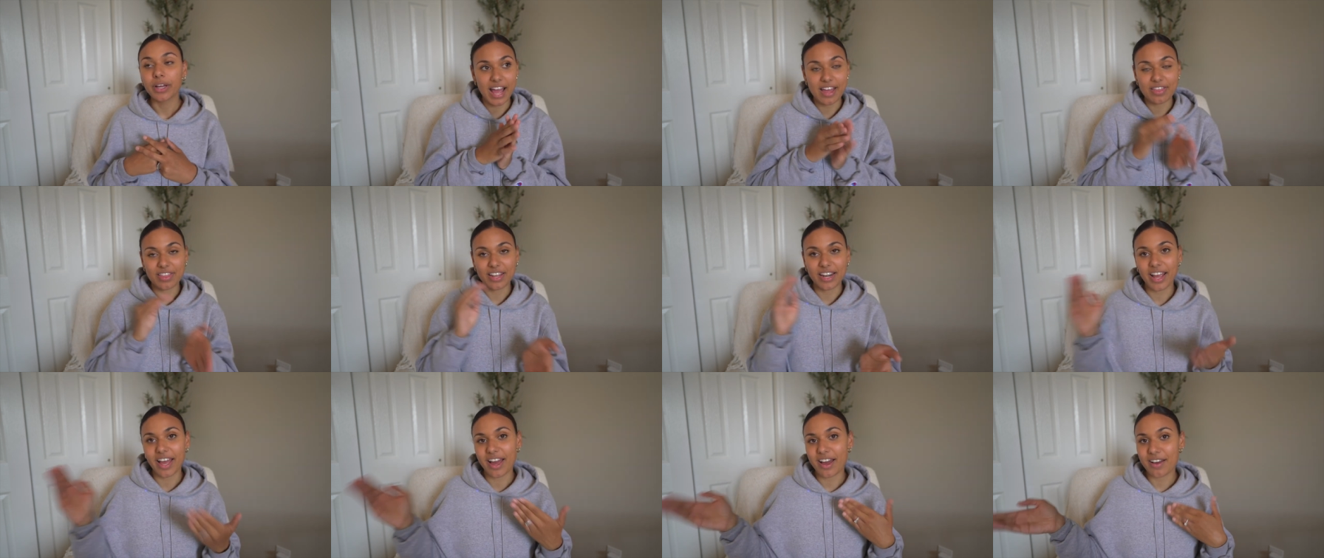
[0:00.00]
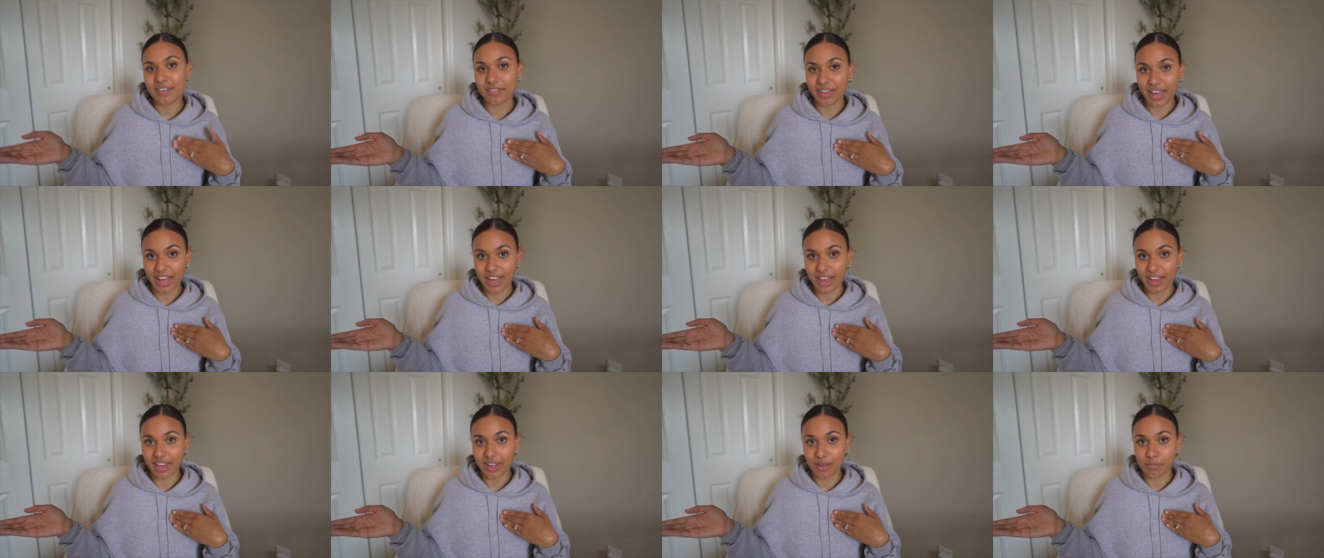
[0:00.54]
and then I have
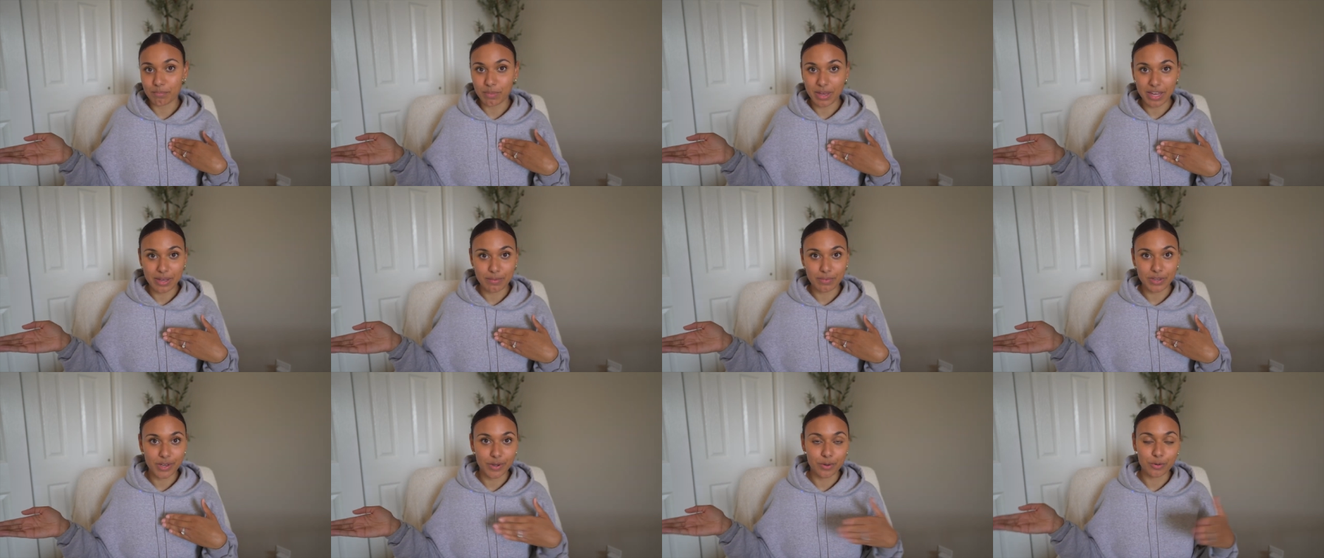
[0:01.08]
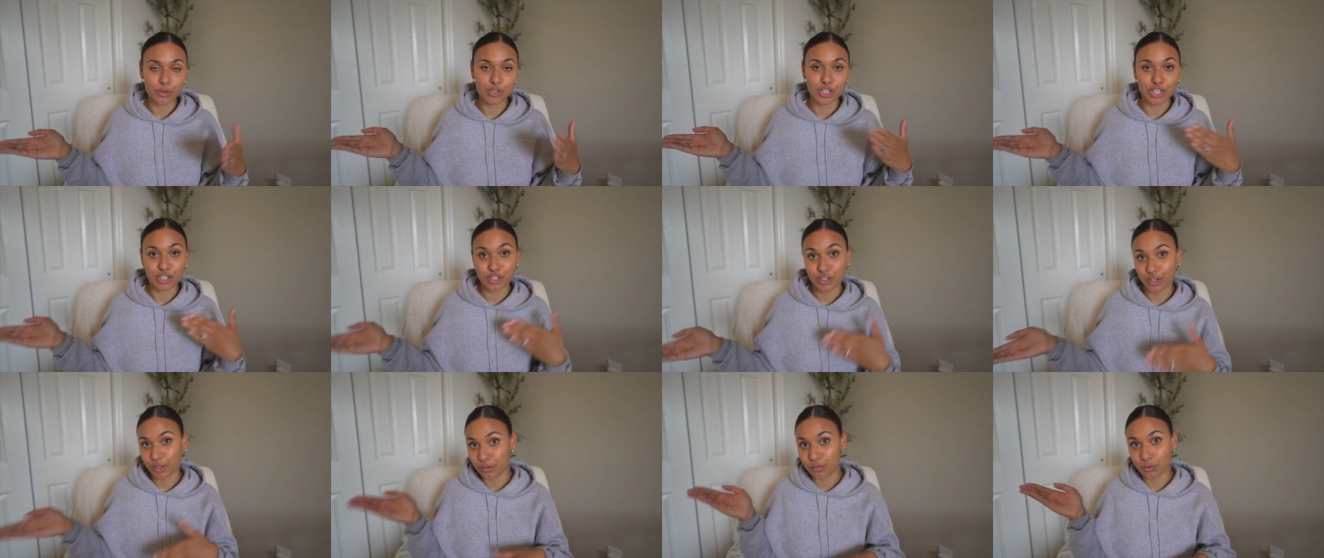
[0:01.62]
a baby who
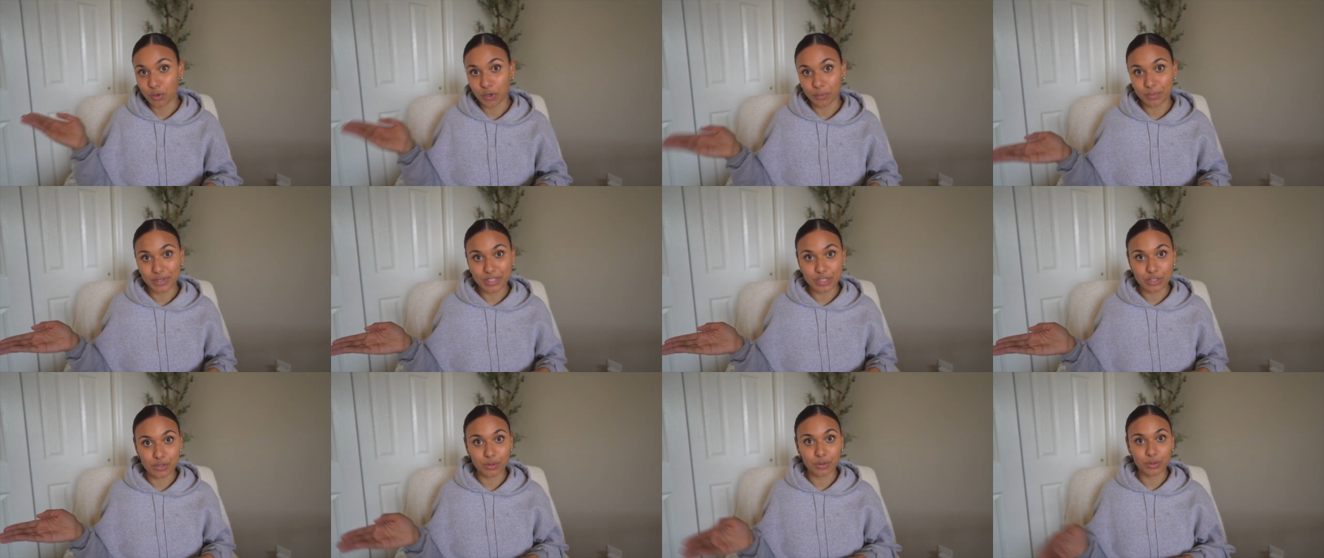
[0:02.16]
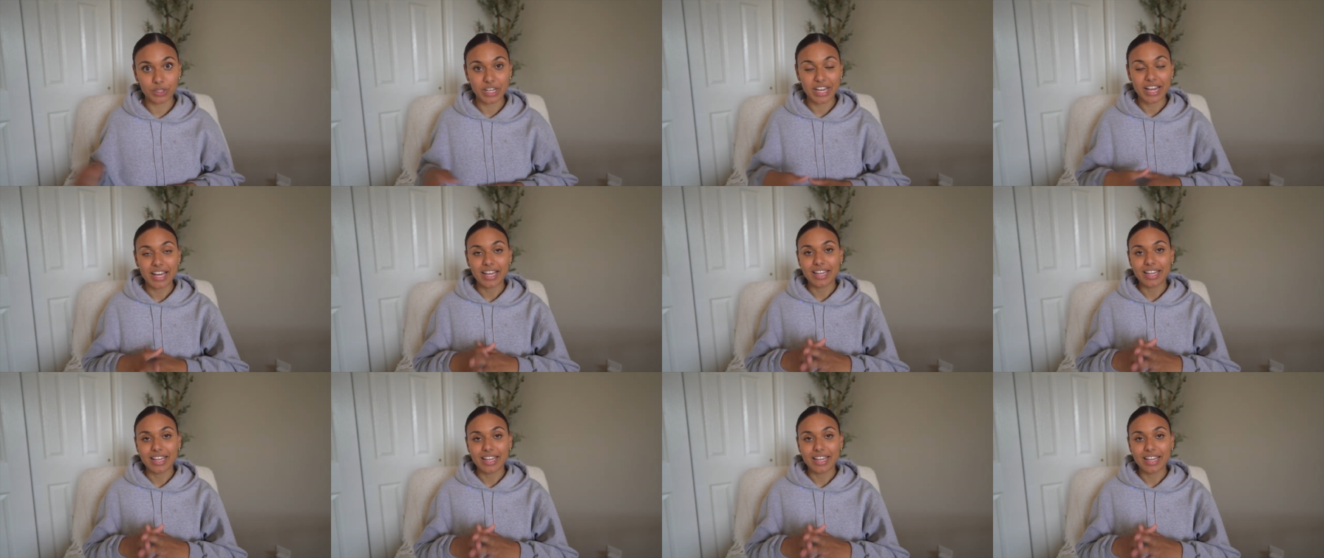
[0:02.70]
just turned 4 months old.